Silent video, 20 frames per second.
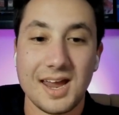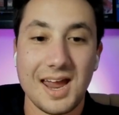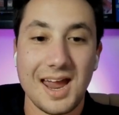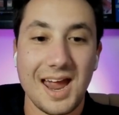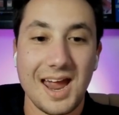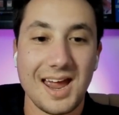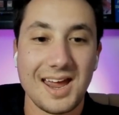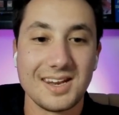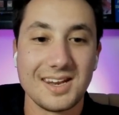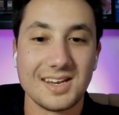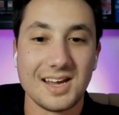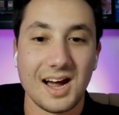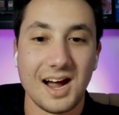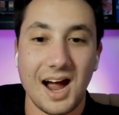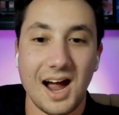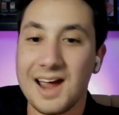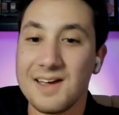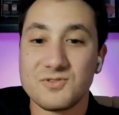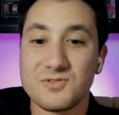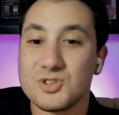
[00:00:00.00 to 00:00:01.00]
And
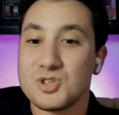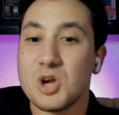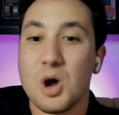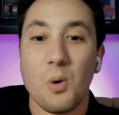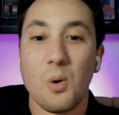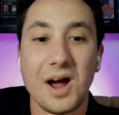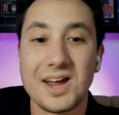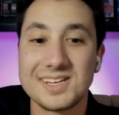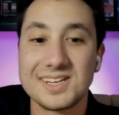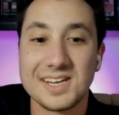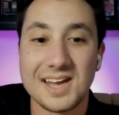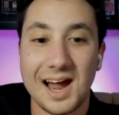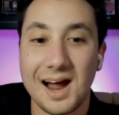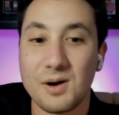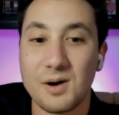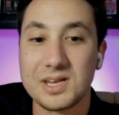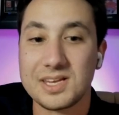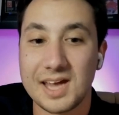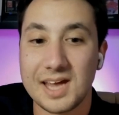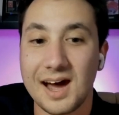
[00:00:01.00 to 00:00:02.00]
I have no idea how
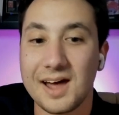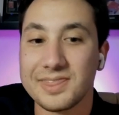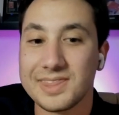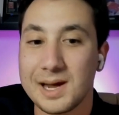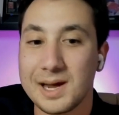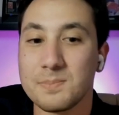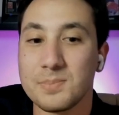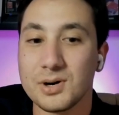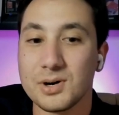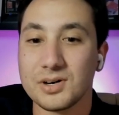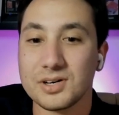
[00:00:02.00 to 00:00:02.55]
he got that book.